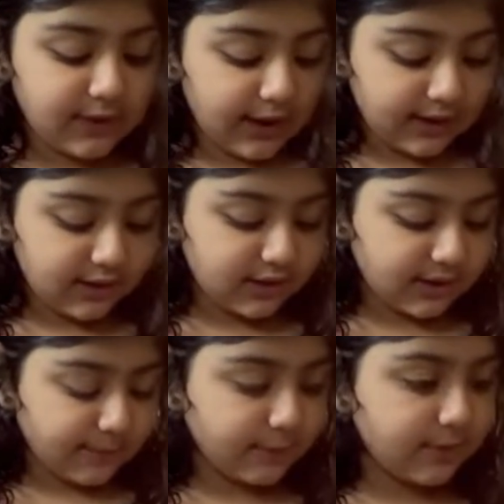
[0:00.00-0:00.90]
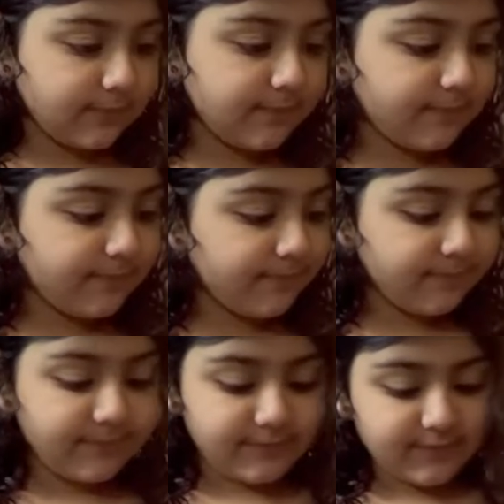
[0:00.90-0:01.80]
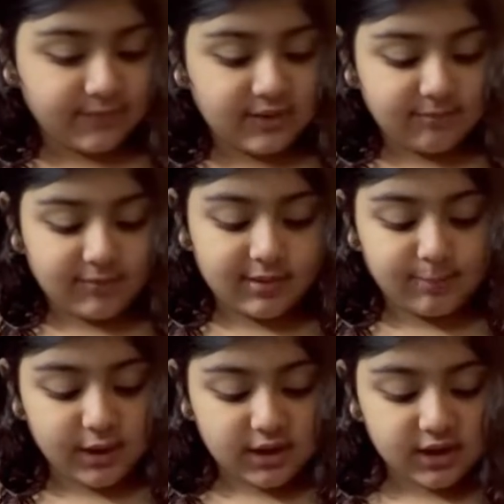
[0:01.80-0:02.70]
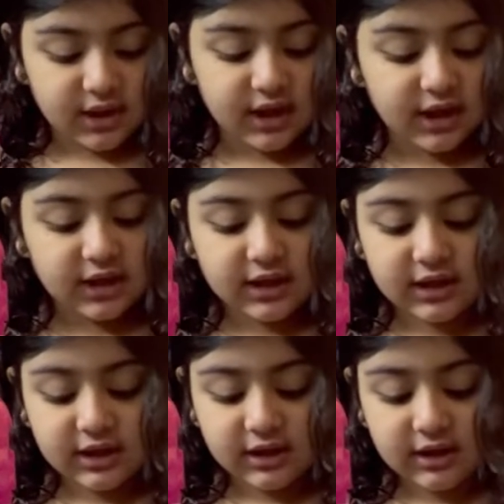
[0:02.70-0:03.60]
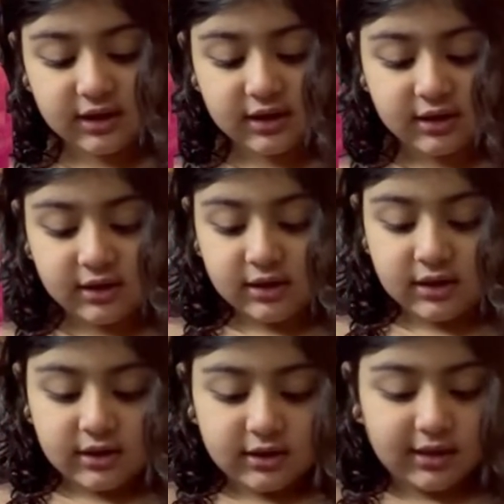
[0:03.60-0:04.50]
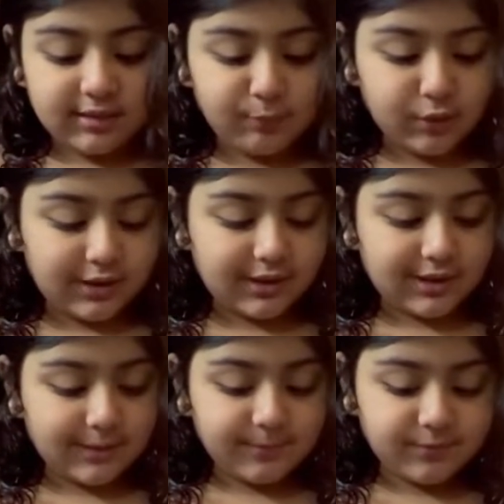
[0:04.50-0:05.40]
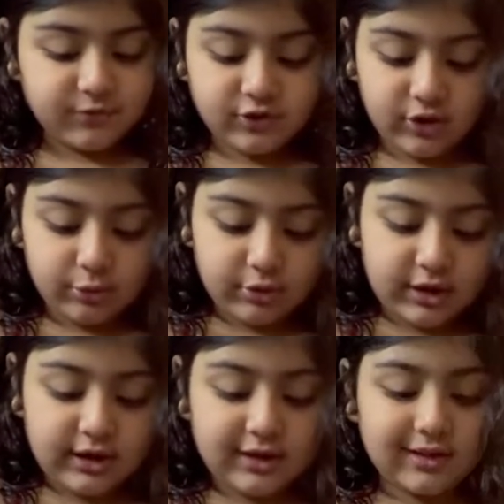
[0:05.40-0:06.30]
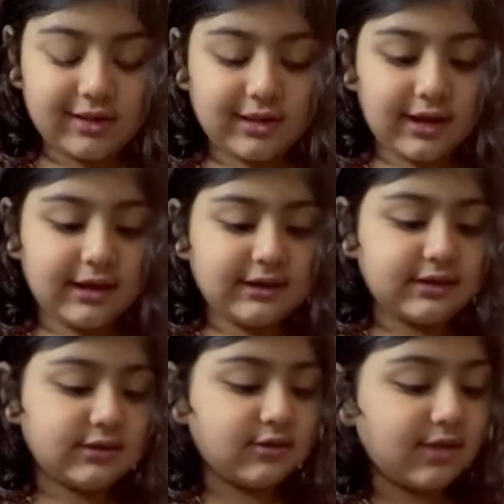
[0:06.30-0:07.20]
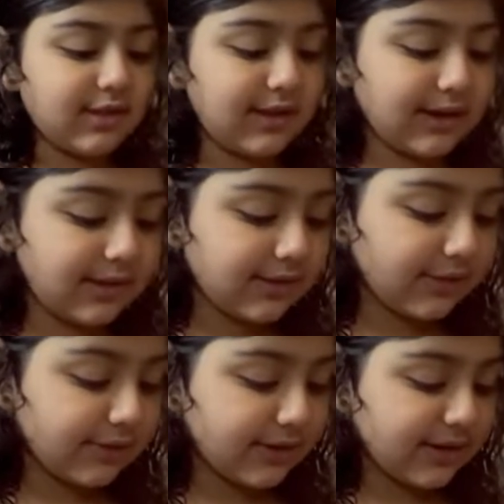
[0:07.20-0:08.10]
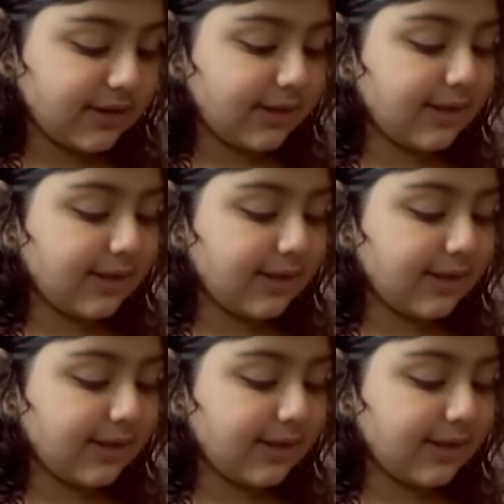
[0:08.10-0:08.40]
That's yummy. Some spaghetti. Let's put some donuts. 6 donuts.